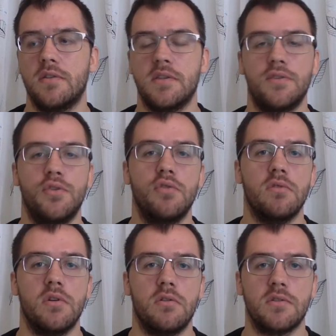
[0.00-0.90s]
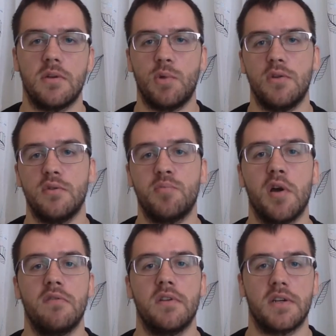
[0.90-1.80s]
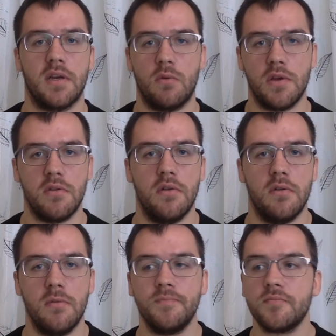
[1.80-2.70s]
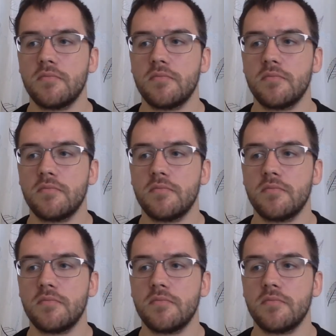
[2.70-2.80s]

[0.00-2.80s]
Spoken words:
this guru or someone who's perfect at what you do.